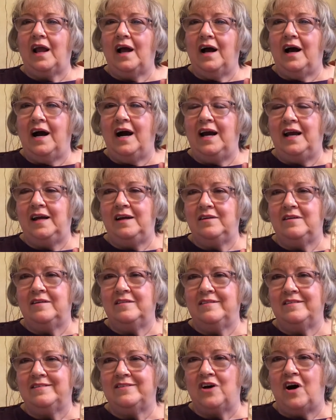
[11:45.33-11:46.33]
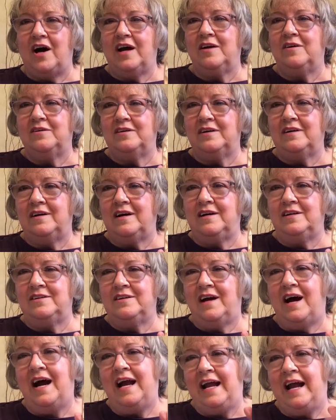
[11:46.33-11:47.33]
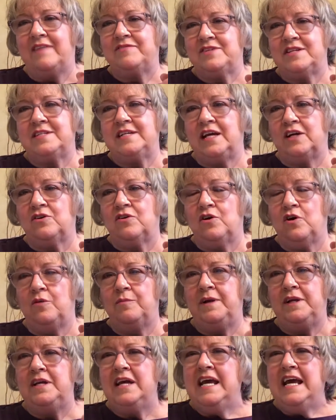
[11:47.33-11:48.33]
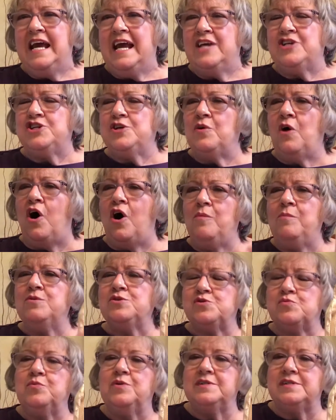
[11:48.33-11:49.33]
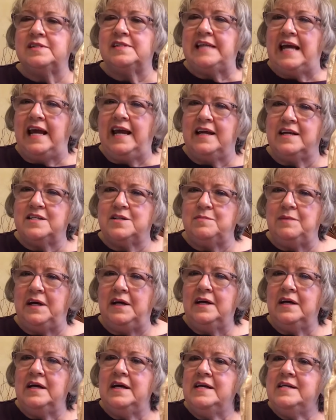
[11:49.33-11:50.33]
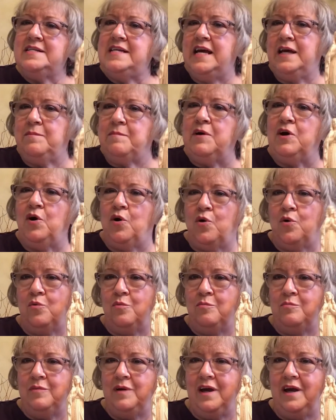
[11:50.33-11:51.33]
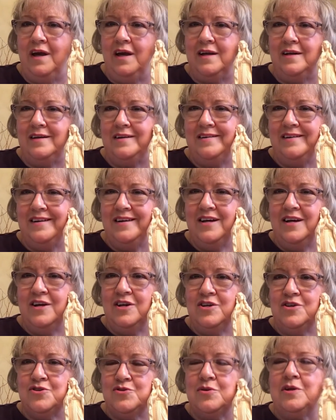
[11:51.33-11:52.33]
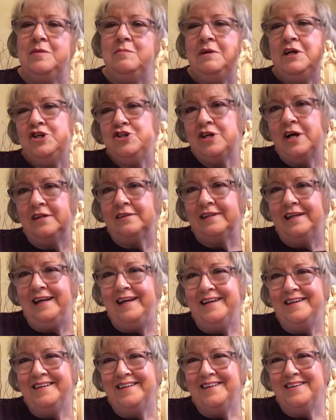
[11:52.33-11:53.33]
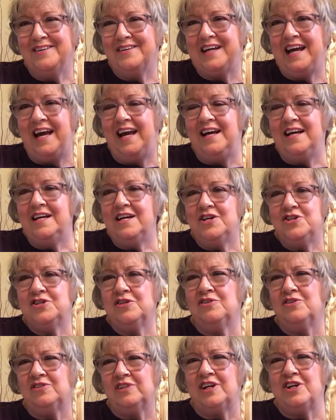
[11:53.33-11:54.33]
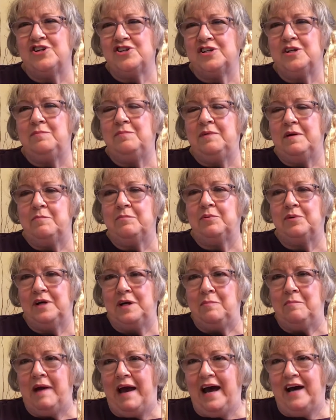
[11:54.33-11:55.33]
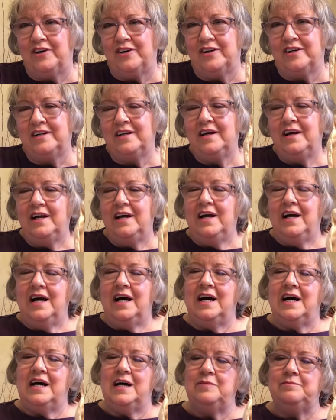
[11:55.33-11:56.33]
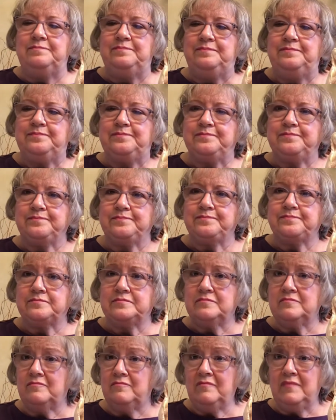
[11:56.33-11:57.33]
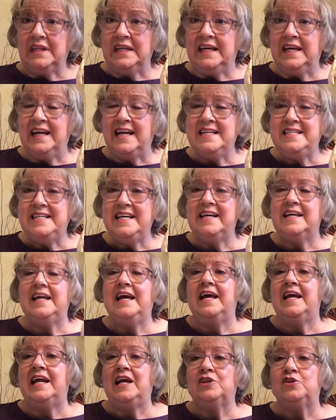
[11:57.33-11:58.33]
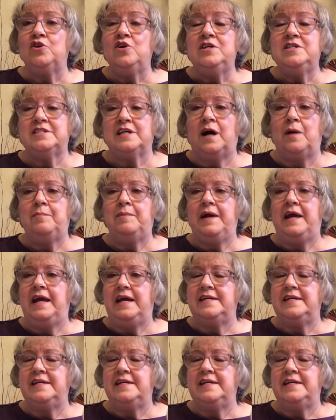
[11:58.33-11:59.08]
I thought, I have to take her home. And she almost was saying to me, take me home and treat me gently, okay? She looked like she'd been pretty battered. And I did. And I looked up A.